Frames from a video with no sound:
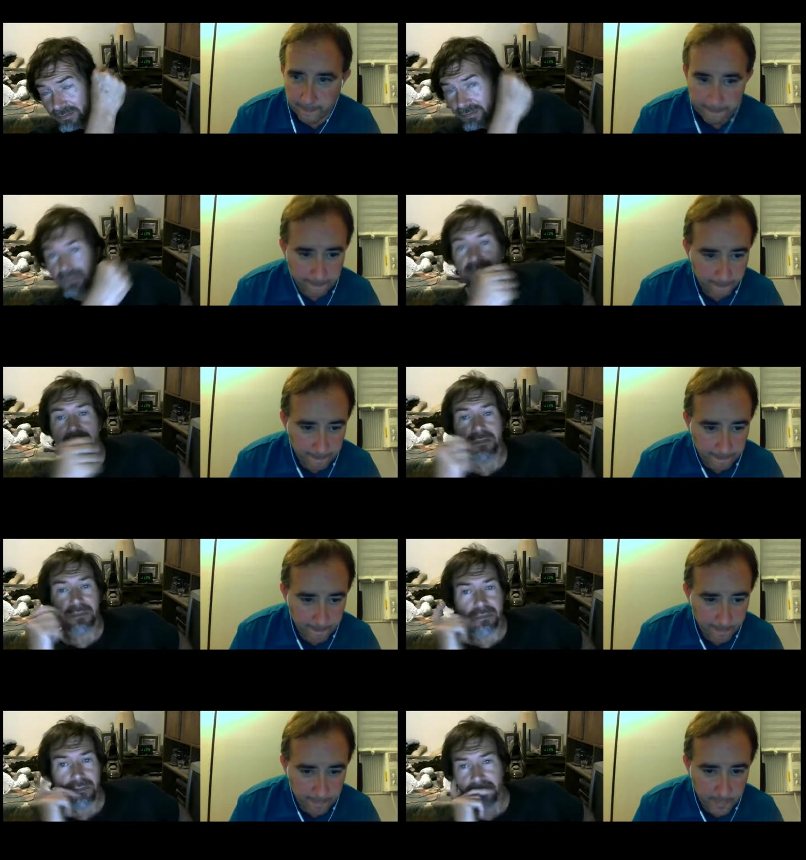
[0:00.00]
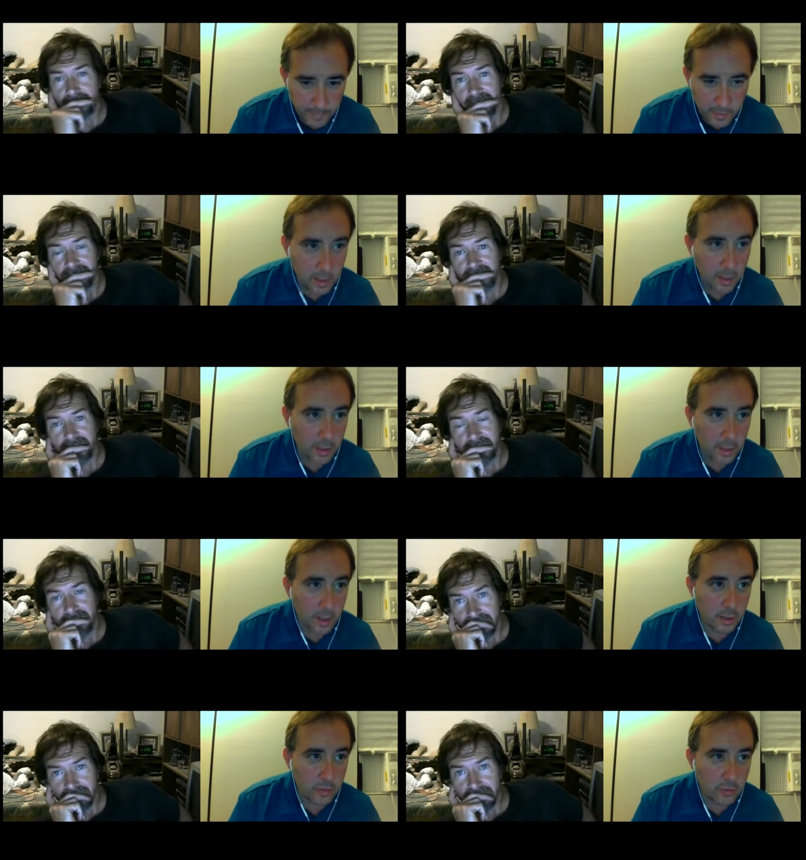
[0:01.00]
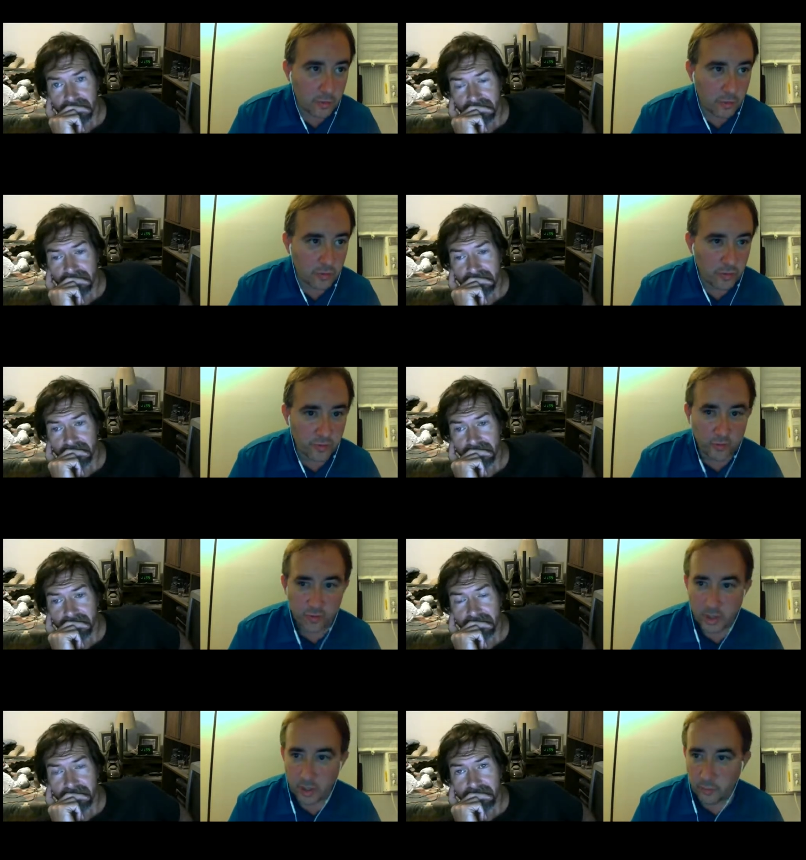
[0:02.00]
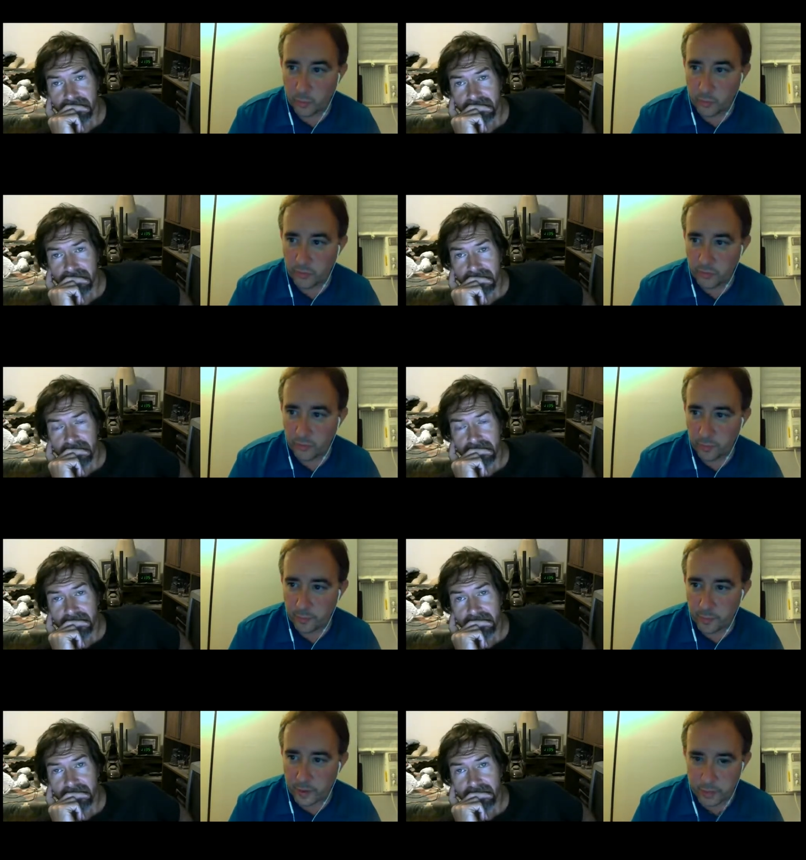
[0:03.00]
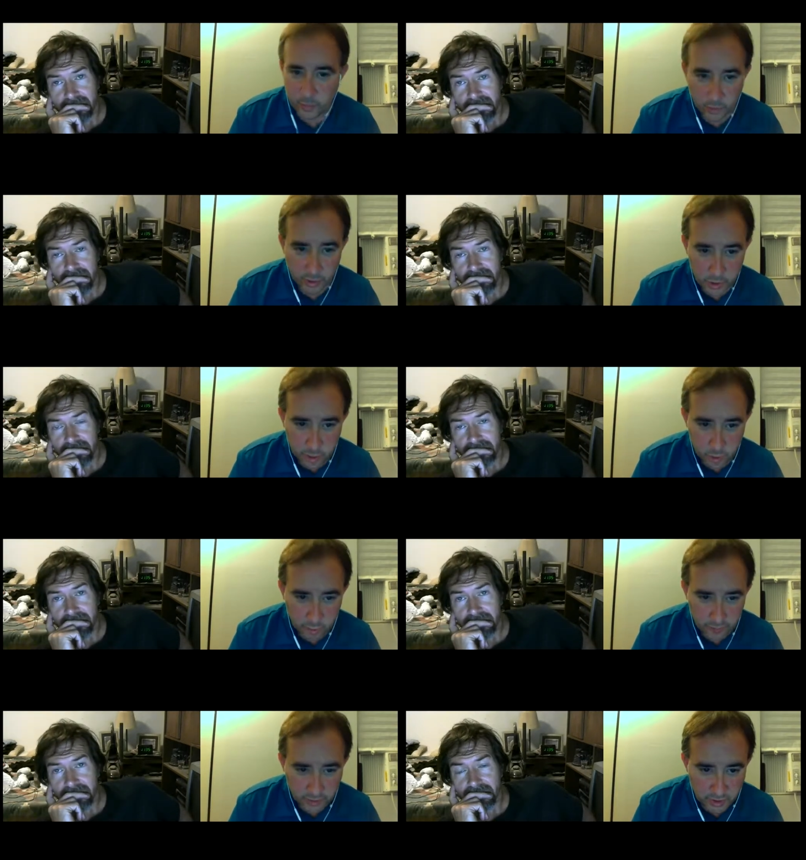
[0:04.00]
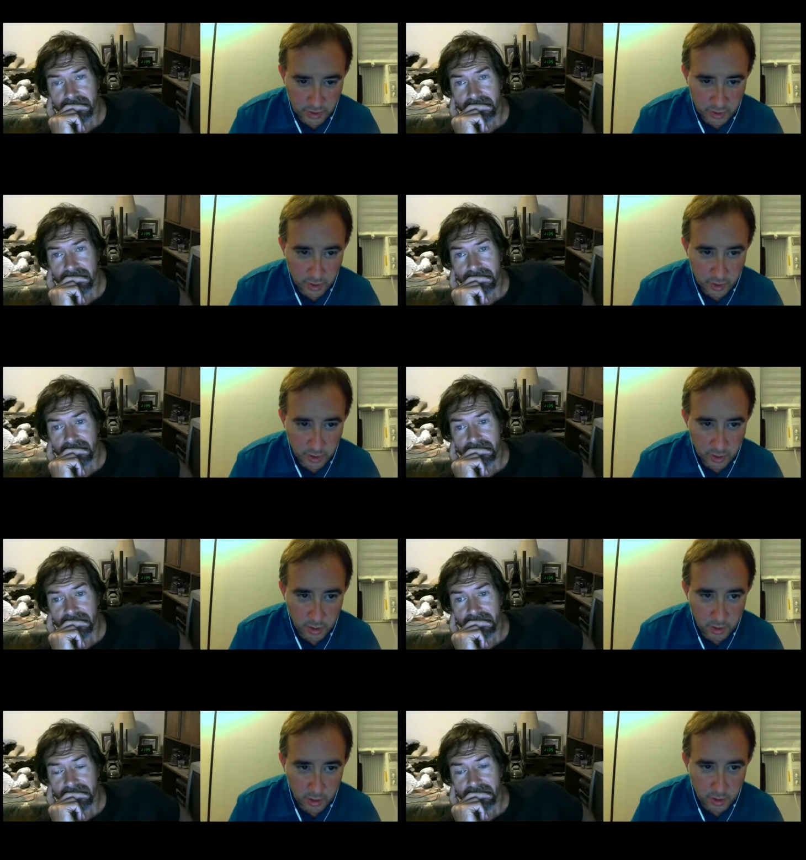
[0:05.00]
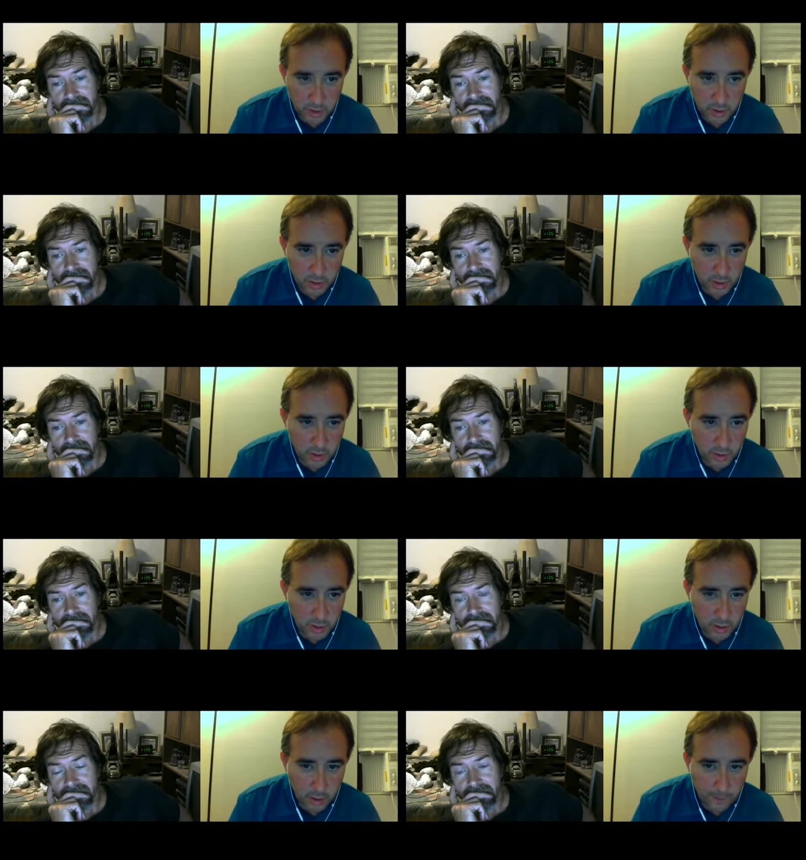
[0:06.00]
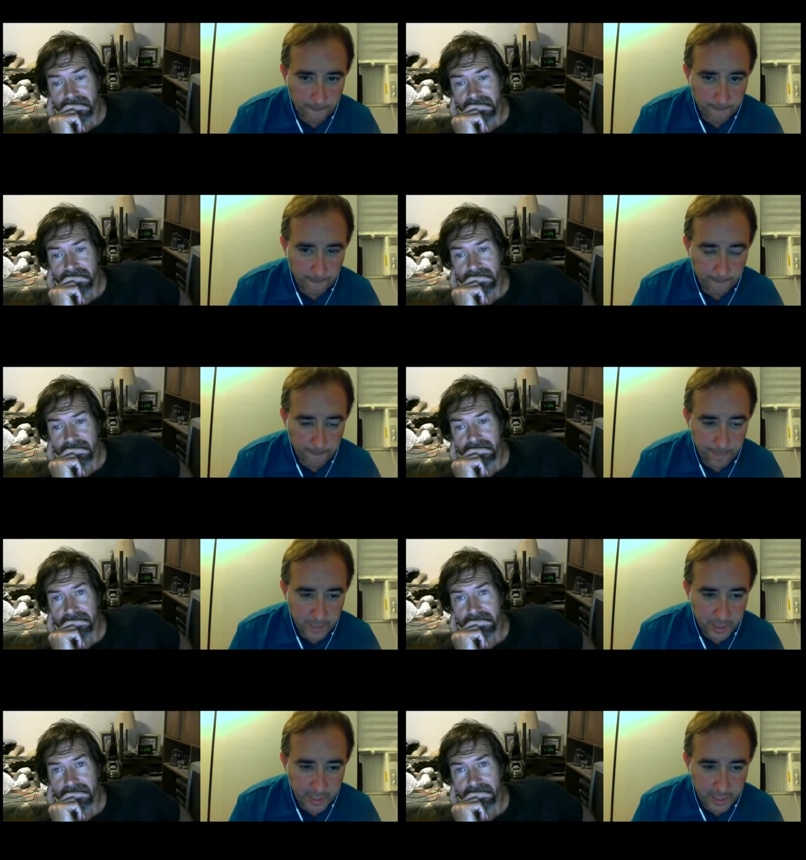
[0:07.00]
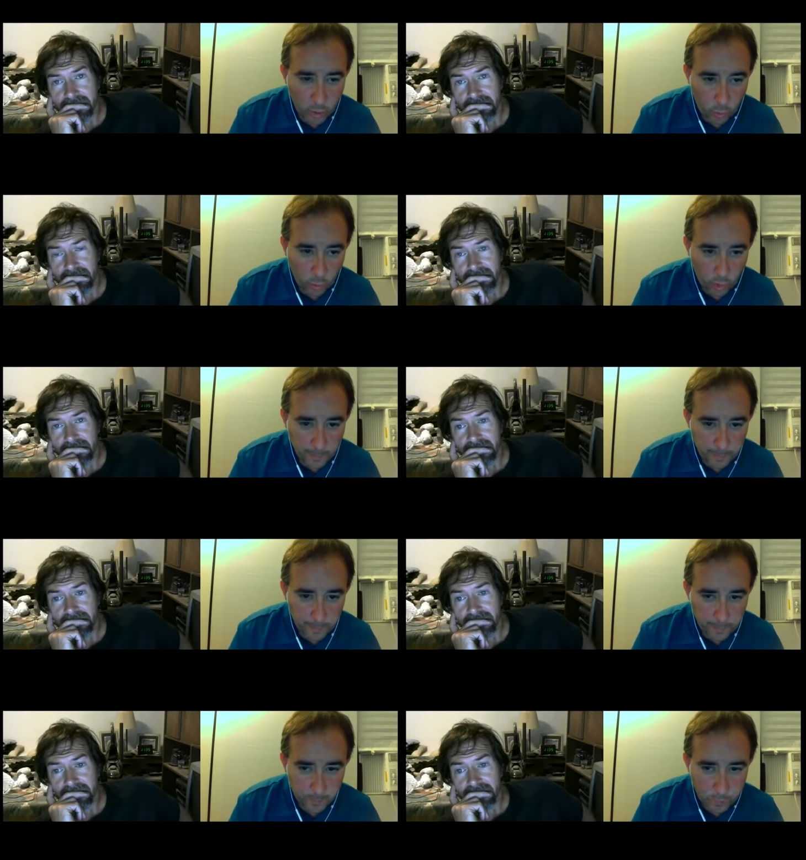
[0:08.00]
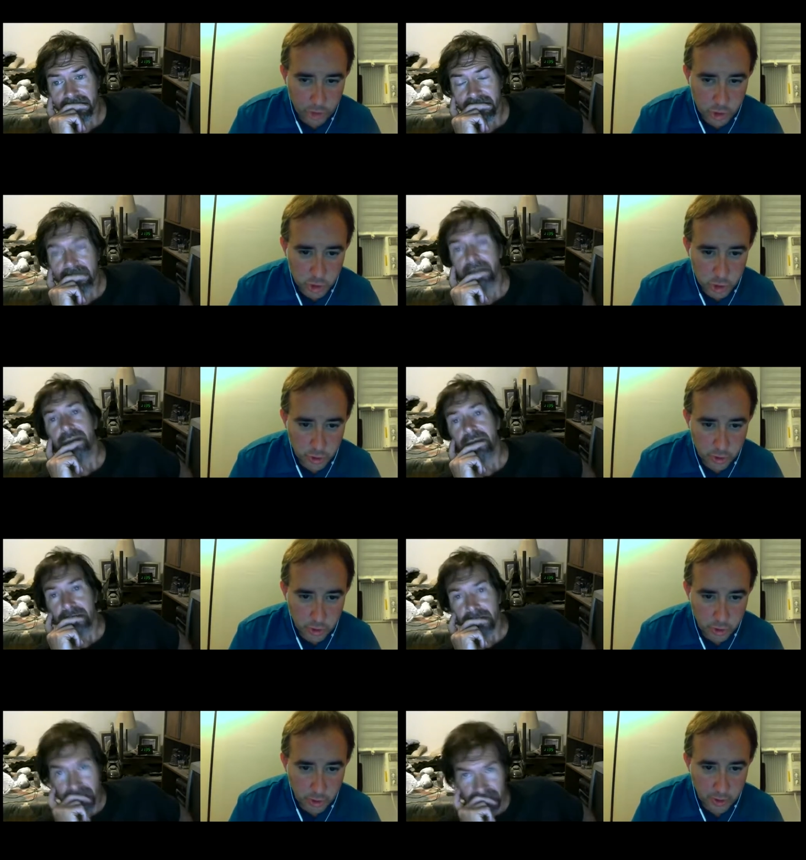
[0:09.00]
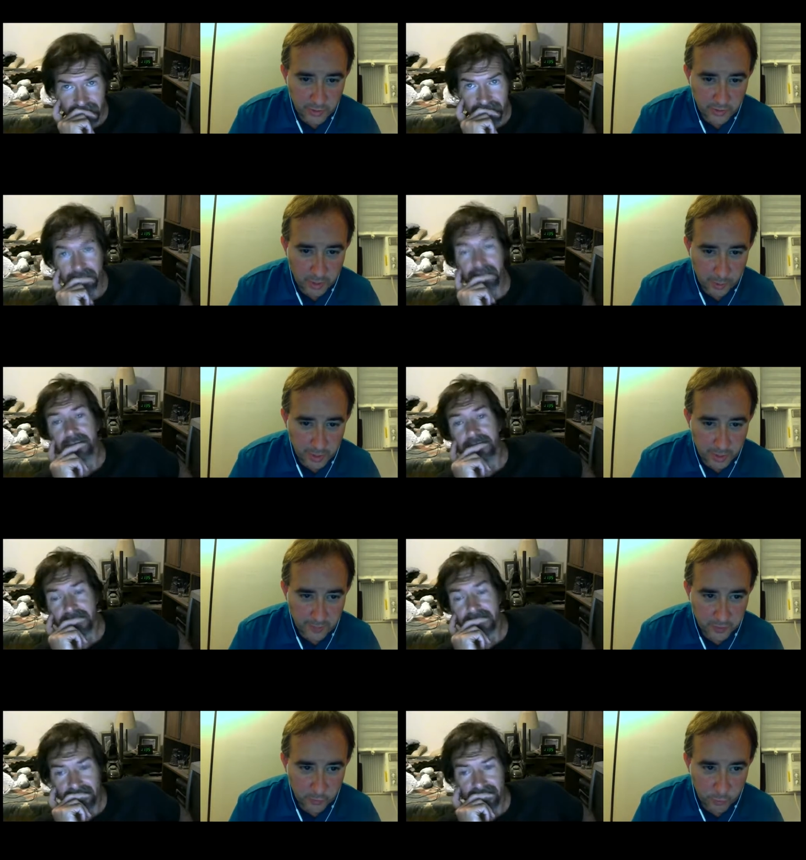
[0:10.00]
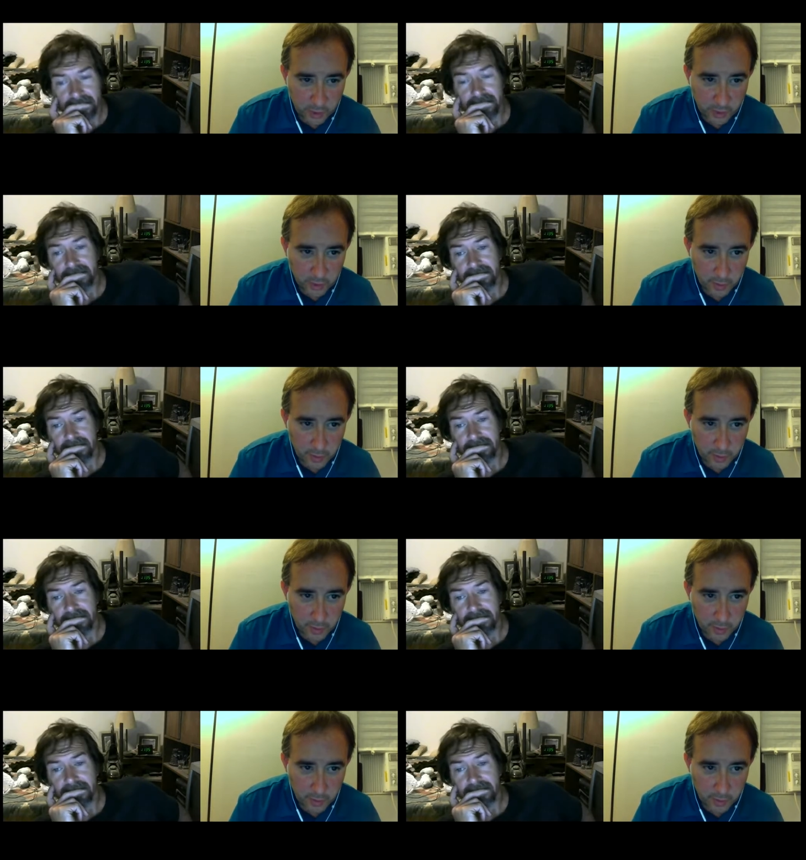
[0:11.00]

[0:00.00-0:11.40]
Speaker 1: just trying to see if there's any other ones, and then we're going to show up the um, 801, which is coming out this week.